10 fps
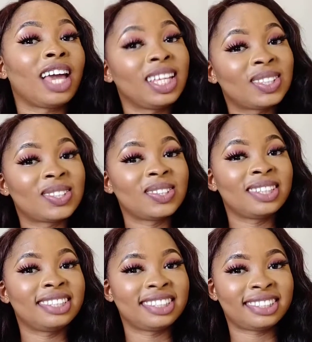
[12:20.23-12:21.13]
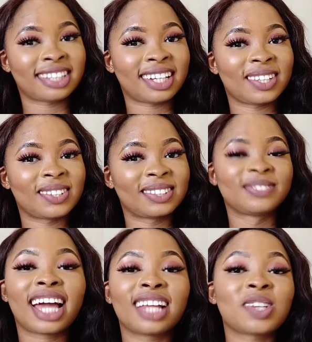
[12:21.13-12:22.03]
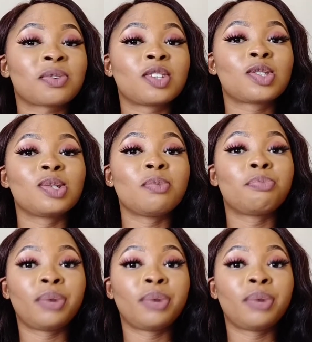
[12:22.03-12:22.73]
into this channel. Like, I just want to